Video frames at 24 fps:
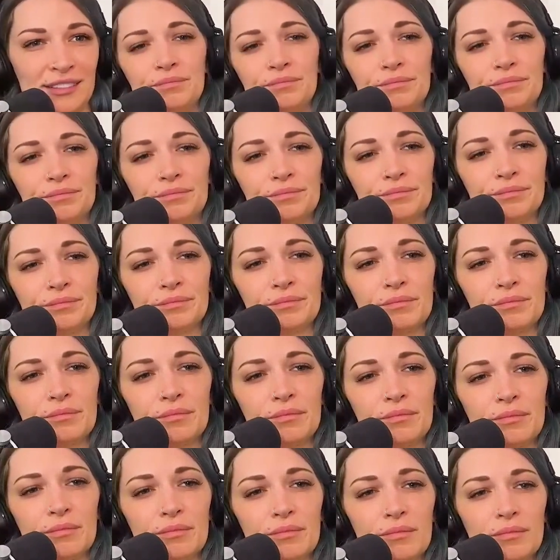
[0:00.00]
Awesome. Well,
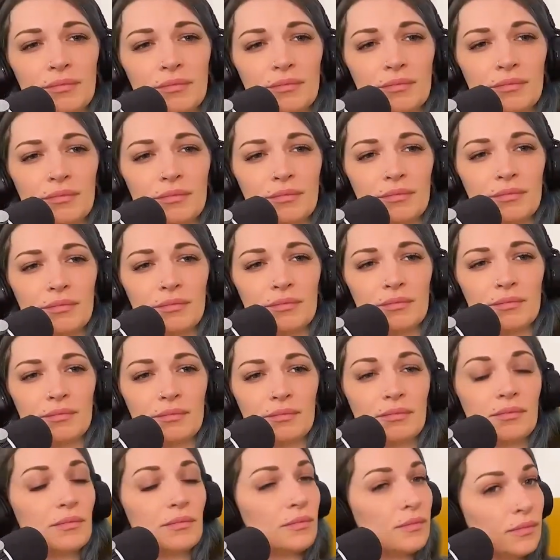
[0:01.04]
Dustin's calling in here
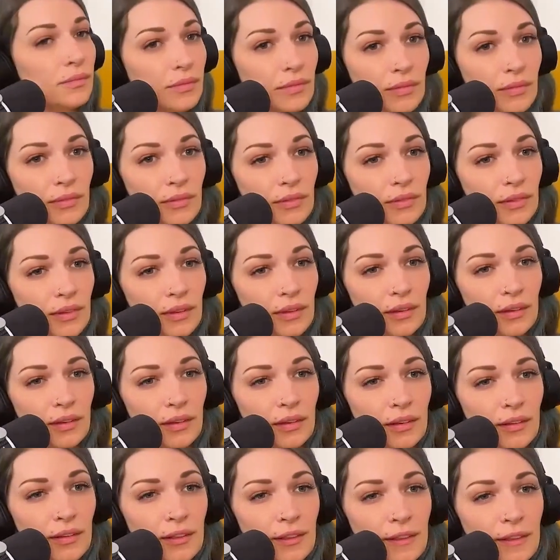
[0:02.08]
with uh, some questions
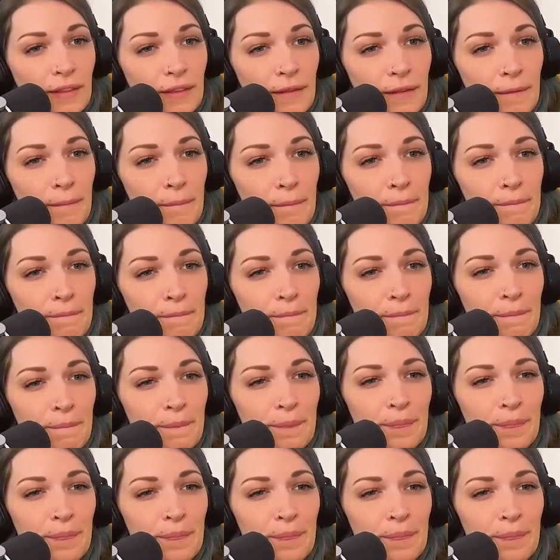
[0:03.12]
about stuff and things.